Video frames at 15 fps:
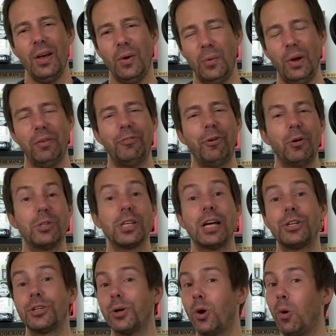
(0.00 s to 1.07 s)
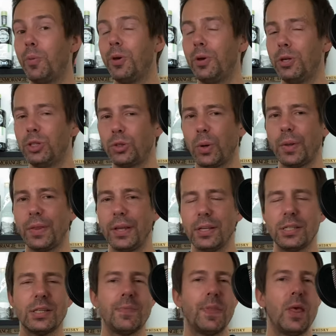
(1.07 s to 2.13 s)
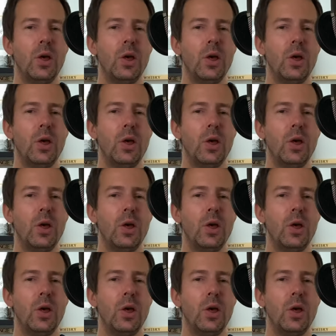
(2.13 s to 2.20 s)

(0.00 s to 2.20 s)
Well, folks, I sure hope you enjoyed this.